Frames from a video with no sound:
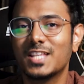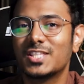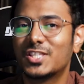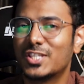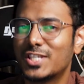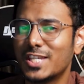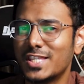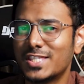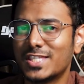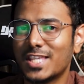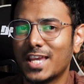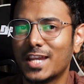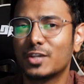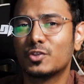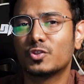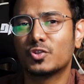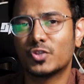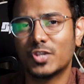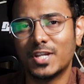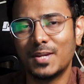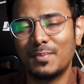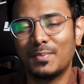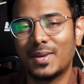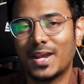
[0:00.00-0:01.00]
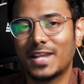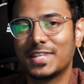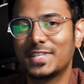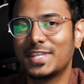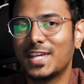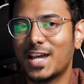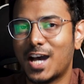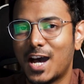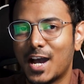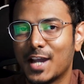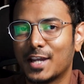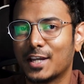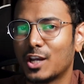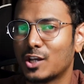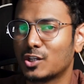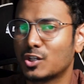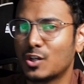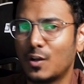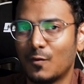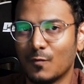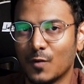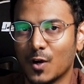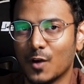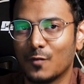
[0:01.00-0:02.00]
it's designed to streamline the
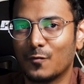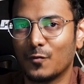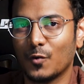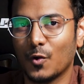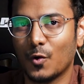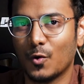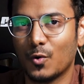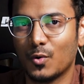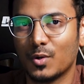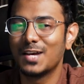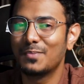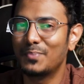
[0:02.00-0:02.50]
architectural workflow.